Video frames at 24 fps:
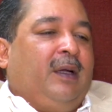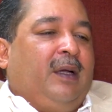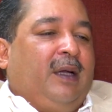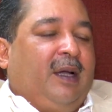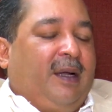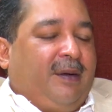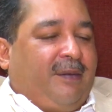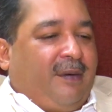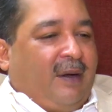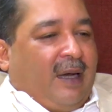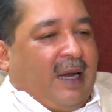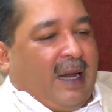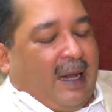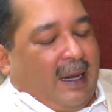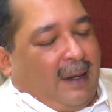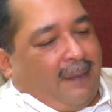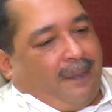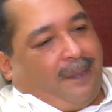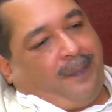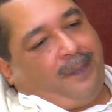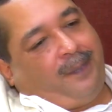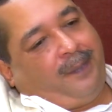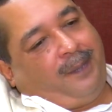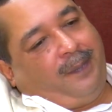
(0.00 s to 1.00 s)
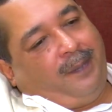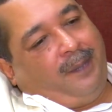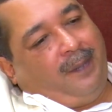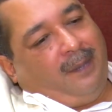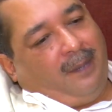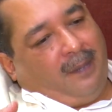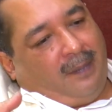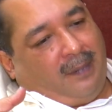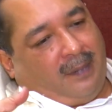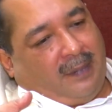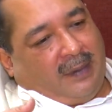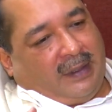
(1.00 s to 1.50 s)
it will help
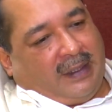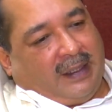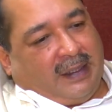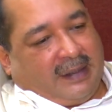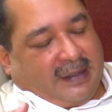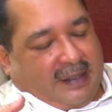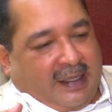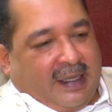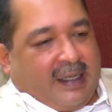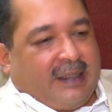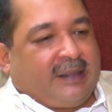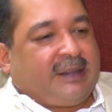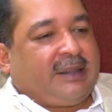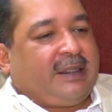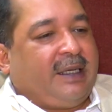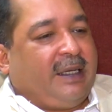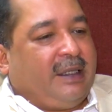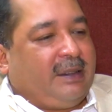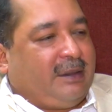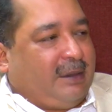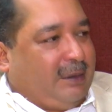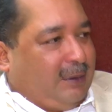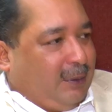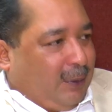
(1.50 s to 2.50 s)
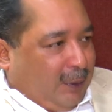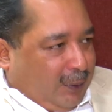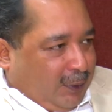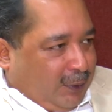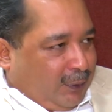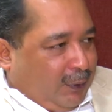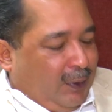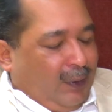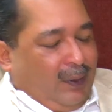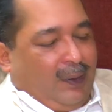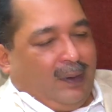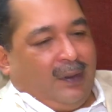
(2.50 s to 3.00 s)
the tea estates
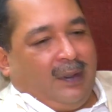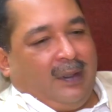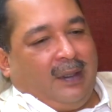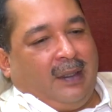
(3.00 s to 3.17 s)
also,